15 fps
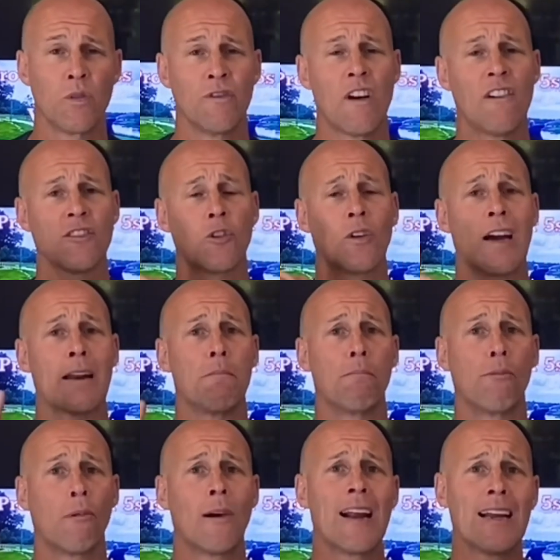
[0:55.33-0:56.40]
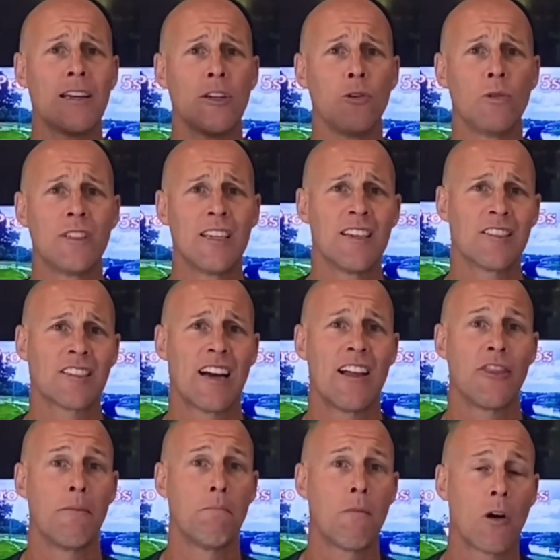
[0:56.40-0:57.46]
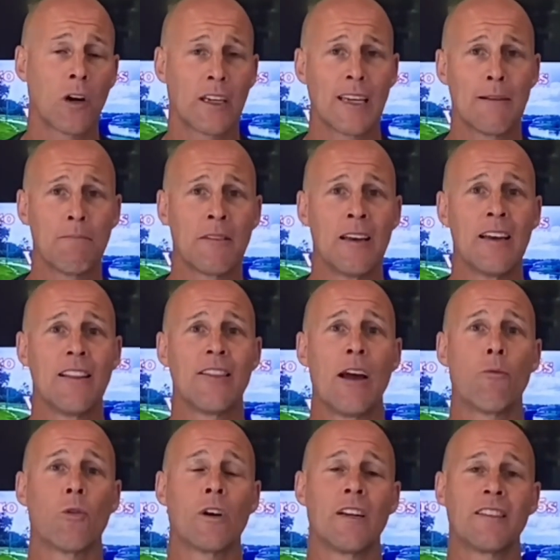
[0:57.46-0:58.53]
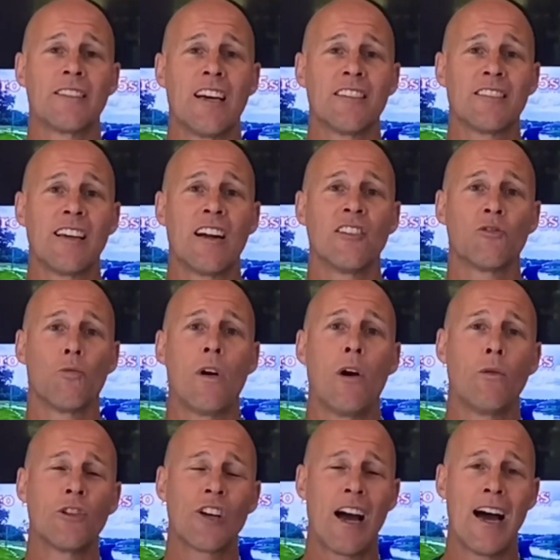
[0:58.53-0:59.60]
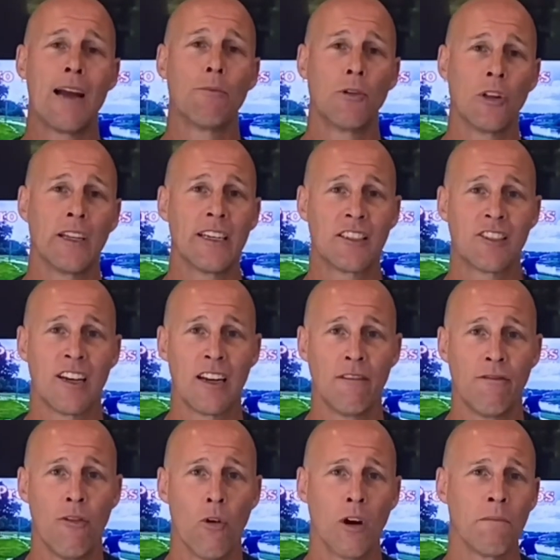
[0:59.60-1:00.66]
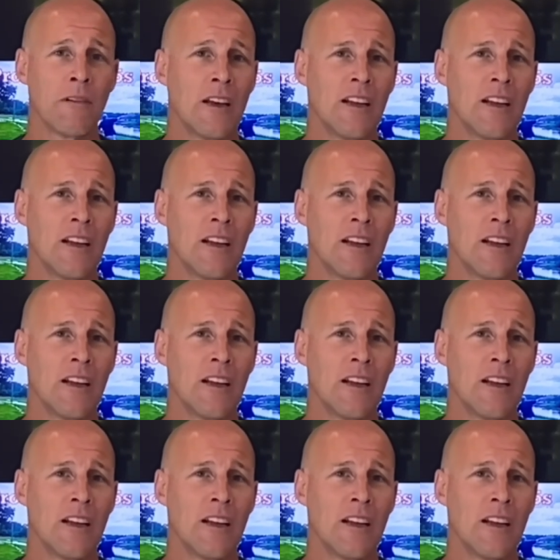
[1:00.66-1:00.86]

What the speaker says: We've also got a brand new disc on the market that we're going to test out as well, which I'm really excited for.